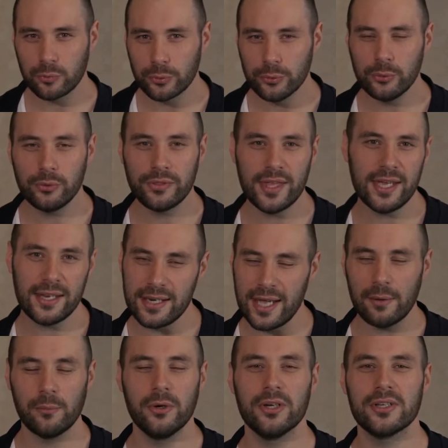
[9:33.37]
through their
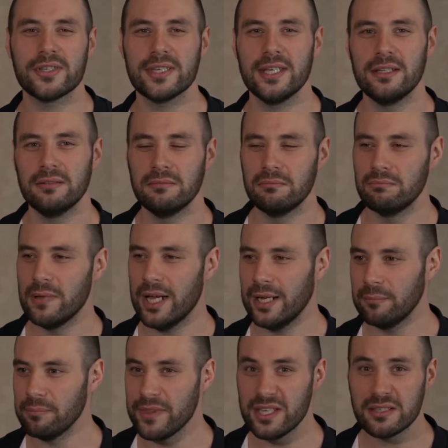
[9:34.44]
networks and
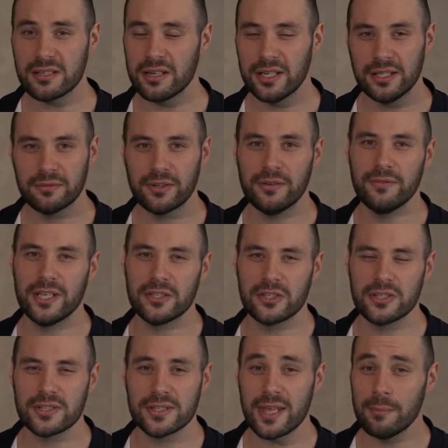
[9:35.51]
these kind of
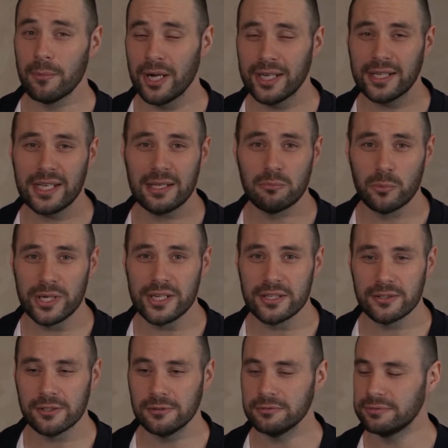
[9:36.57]
conventions, they might get wind
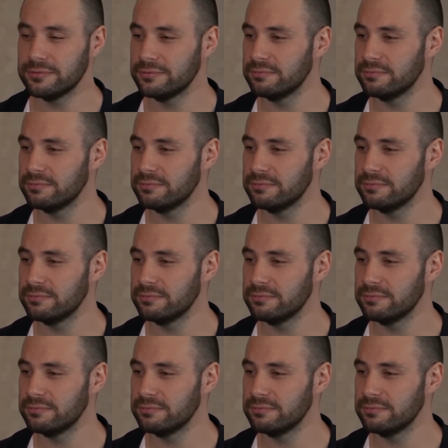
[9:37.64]
of,